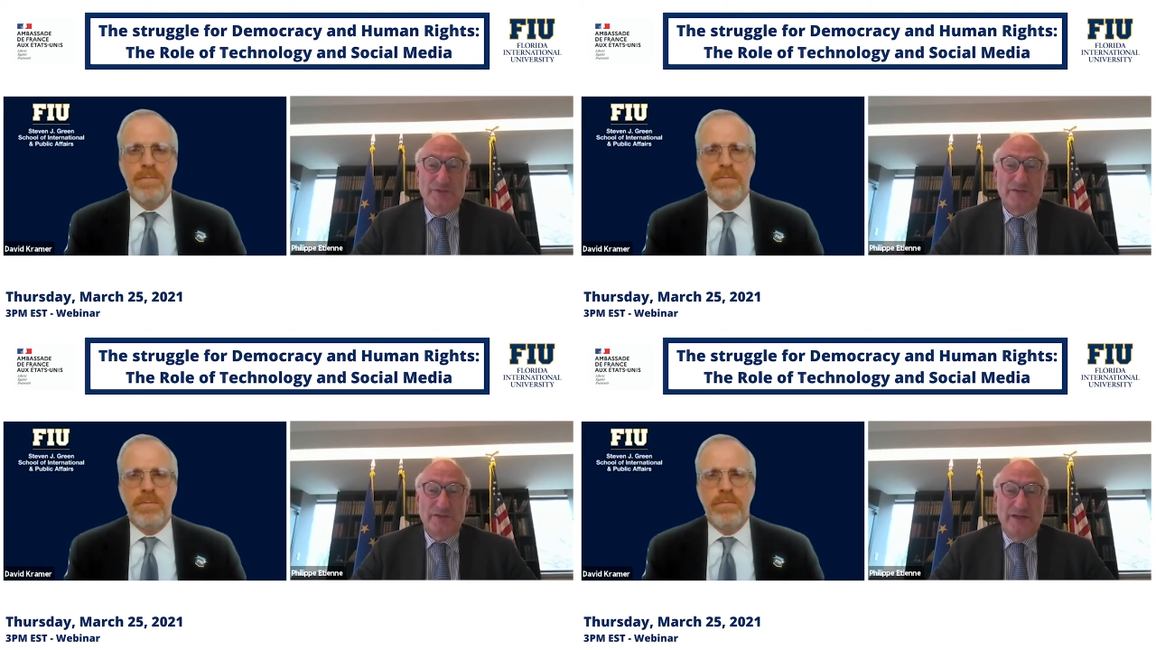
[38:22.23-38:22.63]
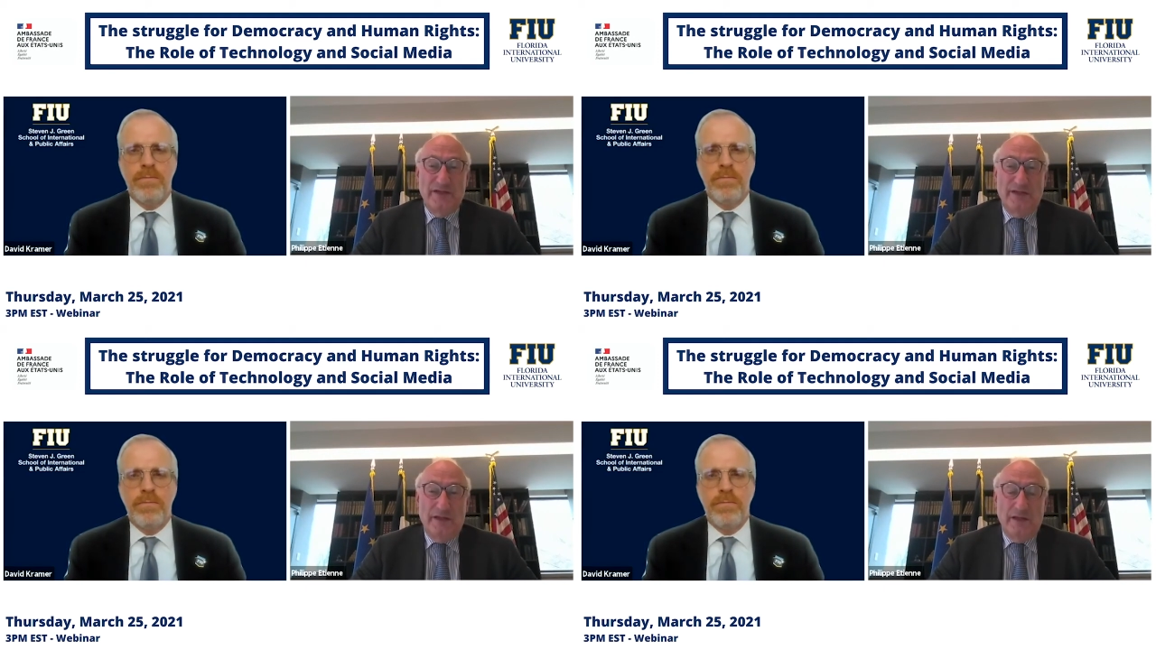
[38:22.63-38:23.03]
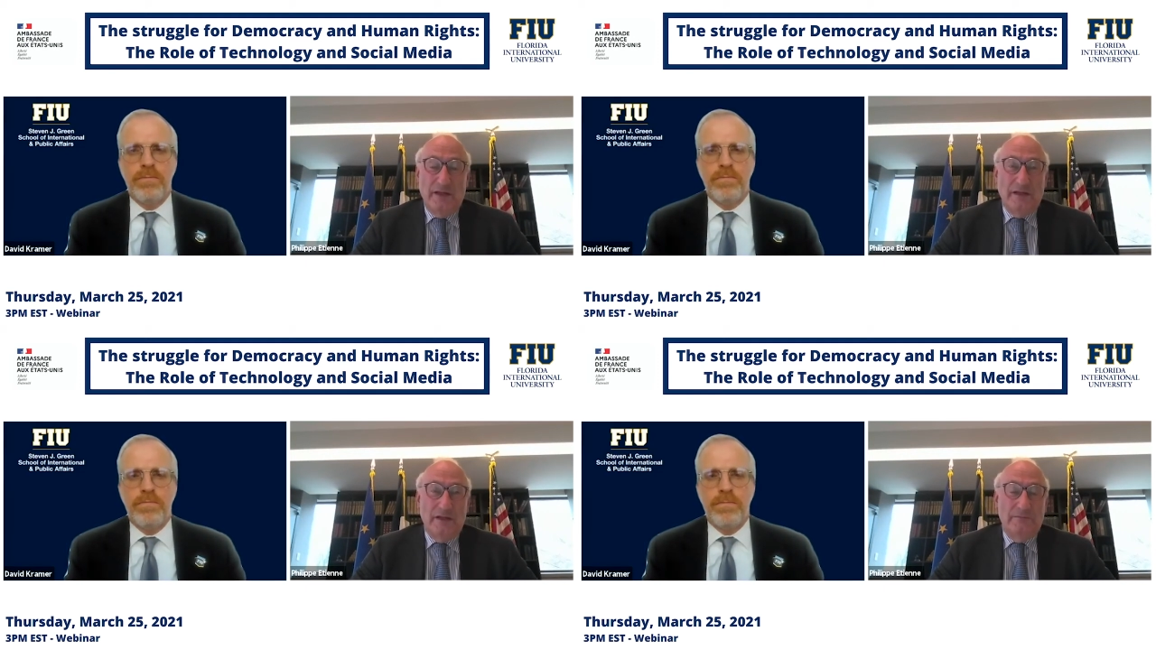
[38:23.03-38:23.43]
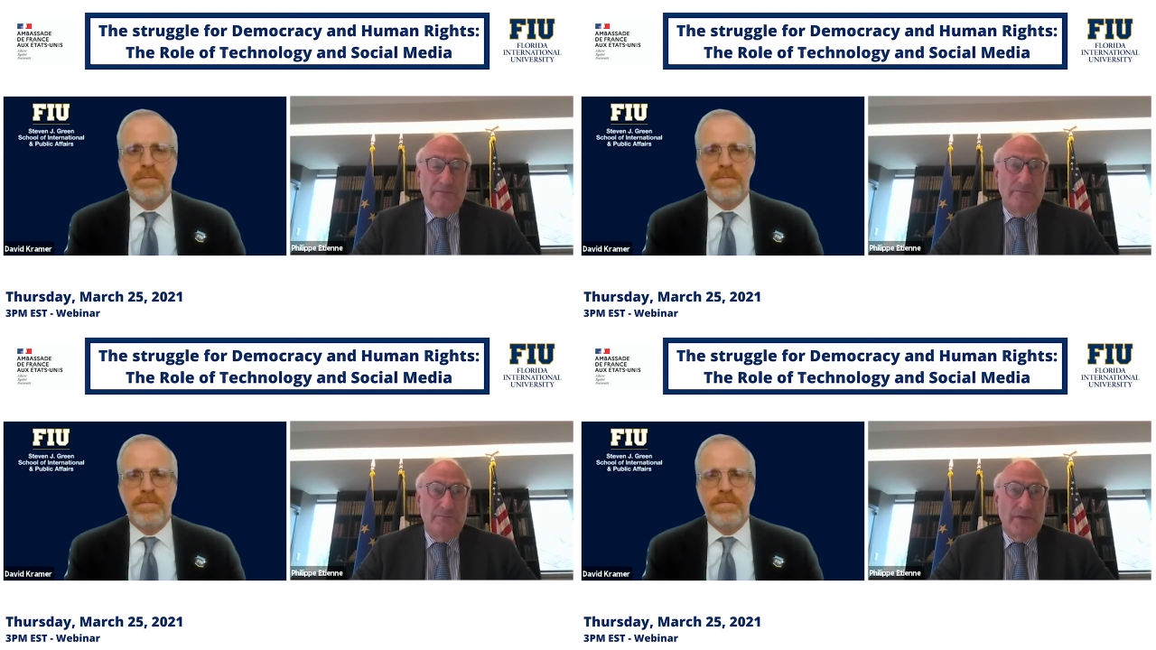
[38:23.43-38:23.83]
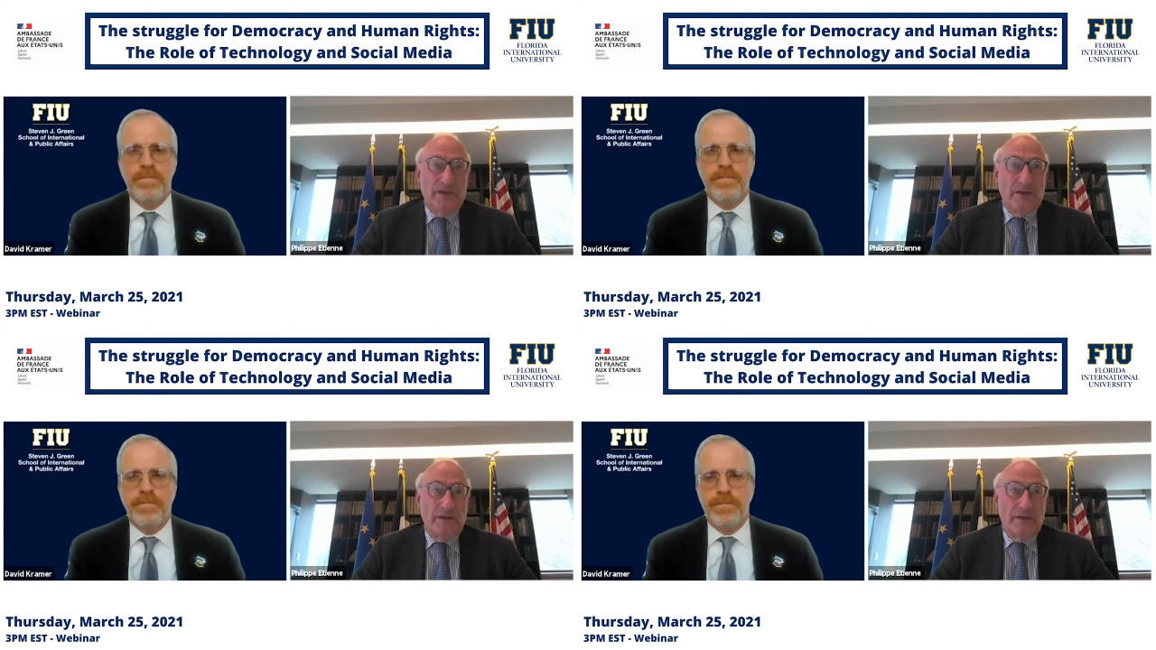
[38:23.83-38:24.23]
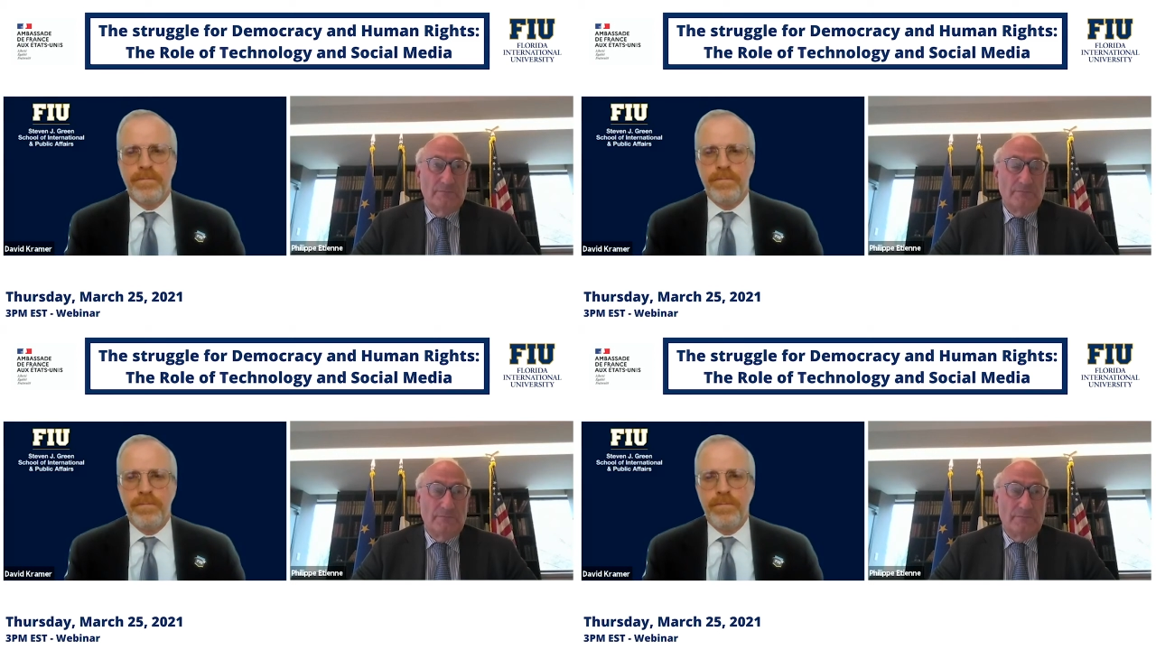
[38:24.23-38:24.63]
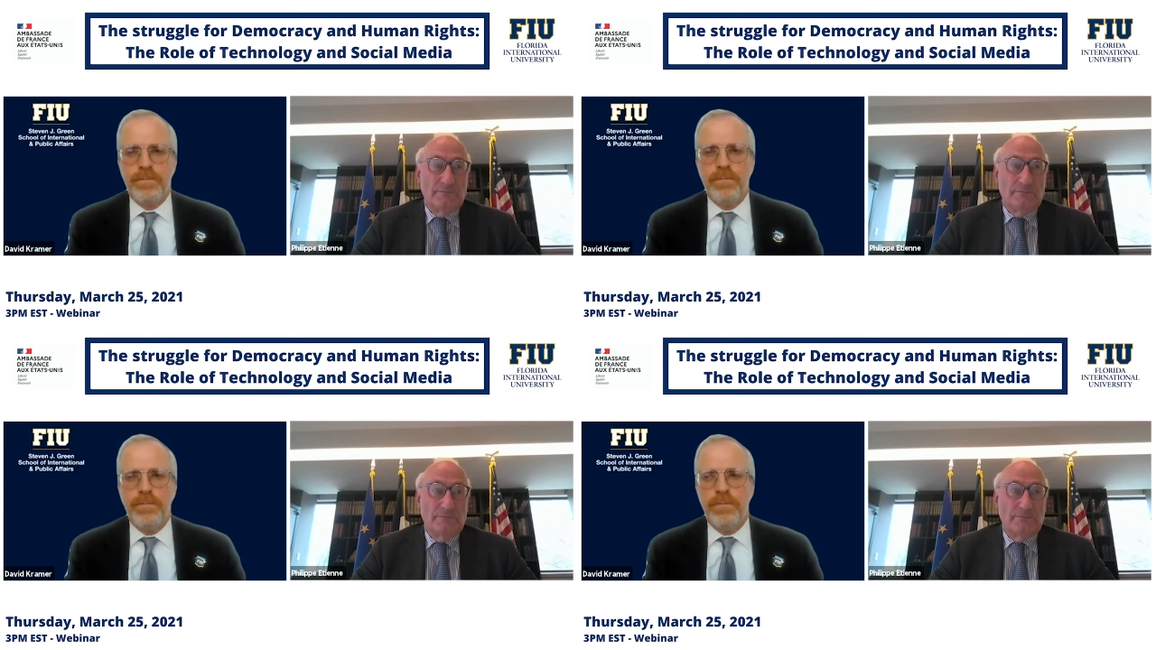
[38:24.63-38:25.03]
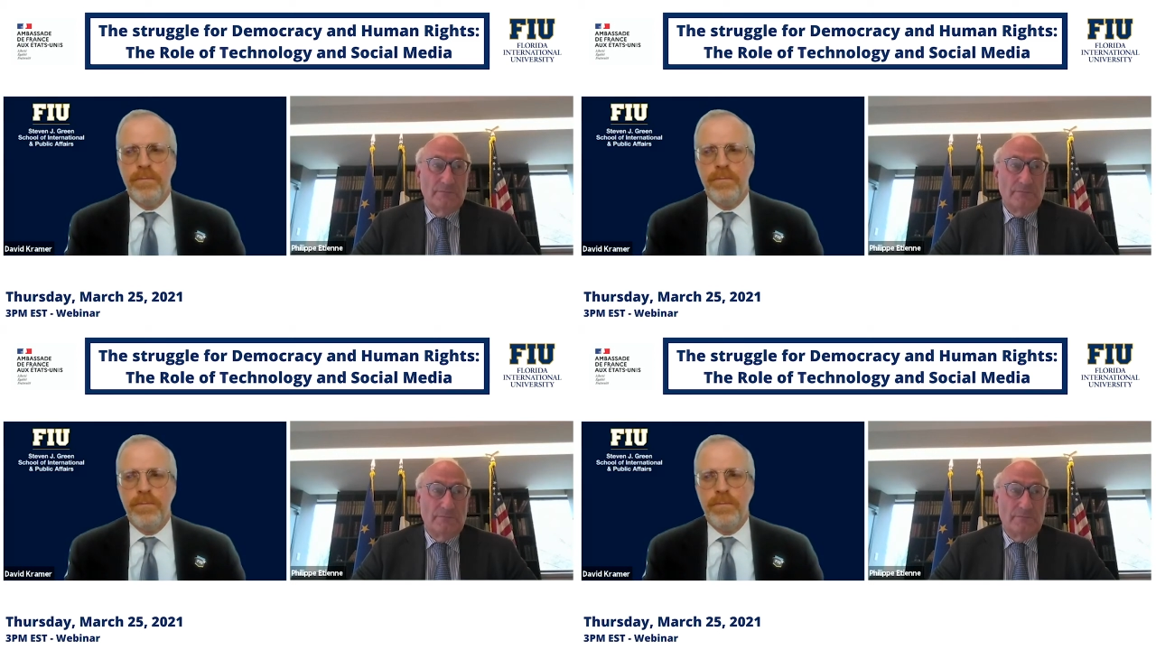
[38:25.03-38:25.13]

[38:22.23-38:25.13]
Speaker 1: uh, um, um,